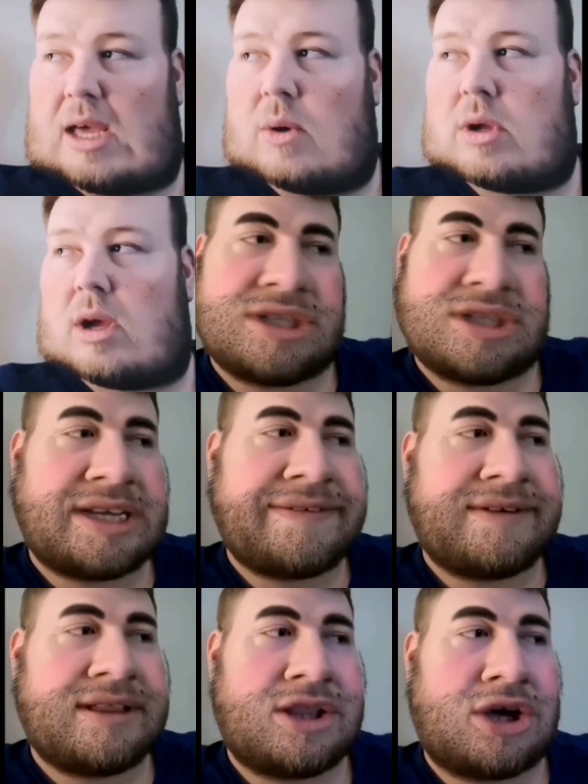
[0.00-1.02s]
How come? It's an
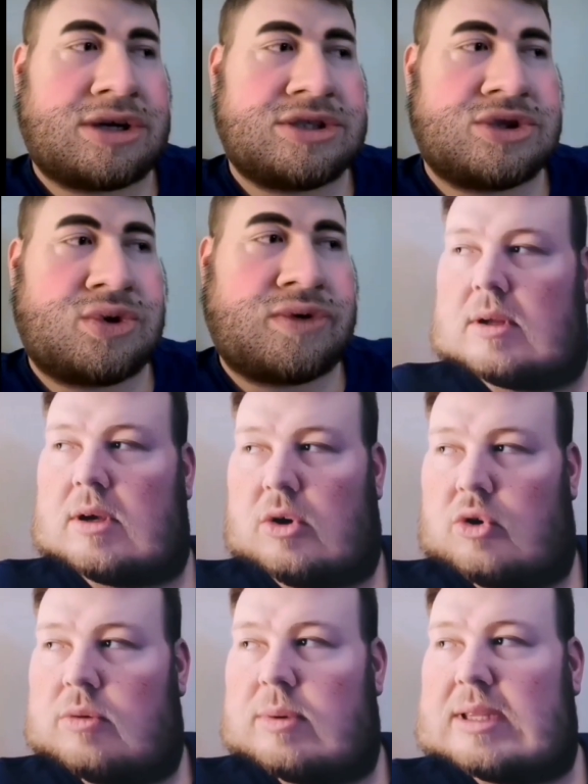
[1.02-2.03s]
even longer story.
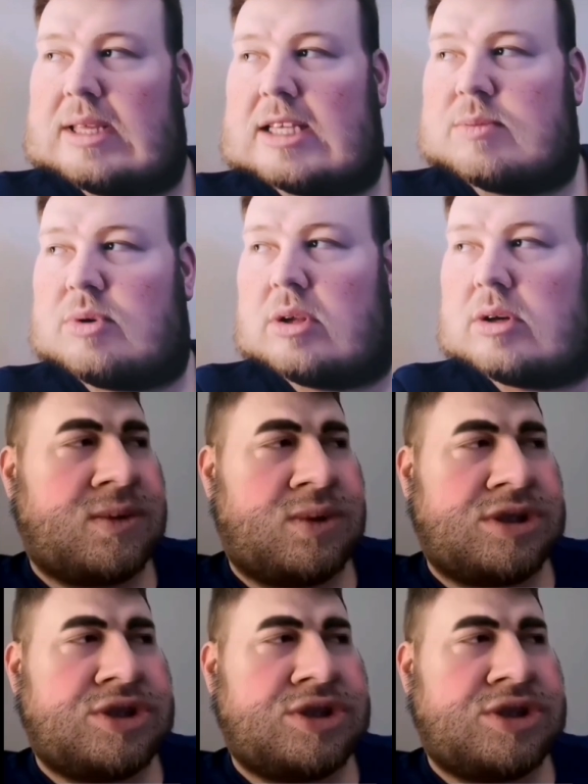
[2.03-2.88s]
Are oh, you my dad's brother?